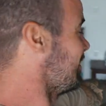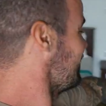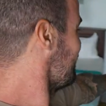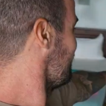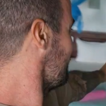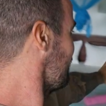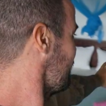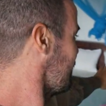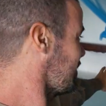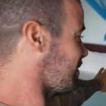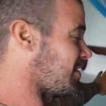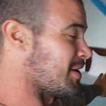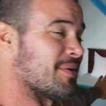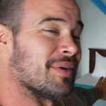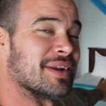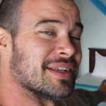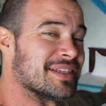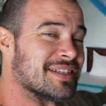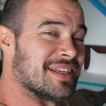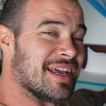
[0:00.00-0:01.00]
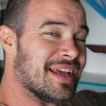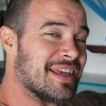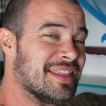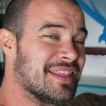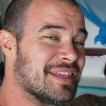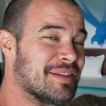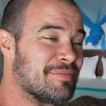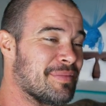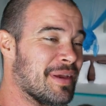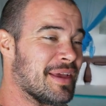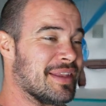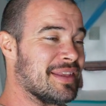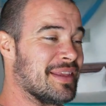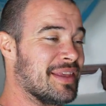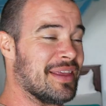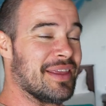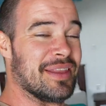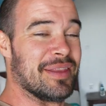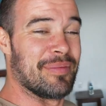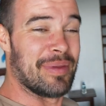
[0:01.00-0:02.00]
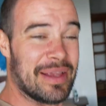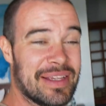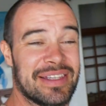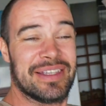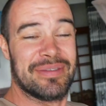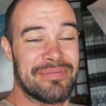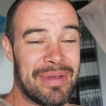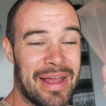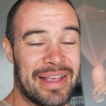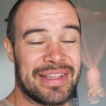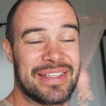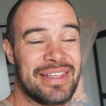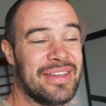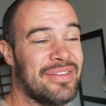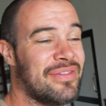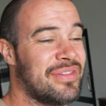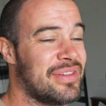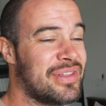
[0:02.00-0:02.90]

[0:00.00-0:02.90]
or whether I want to stay in this bed. The place is massive.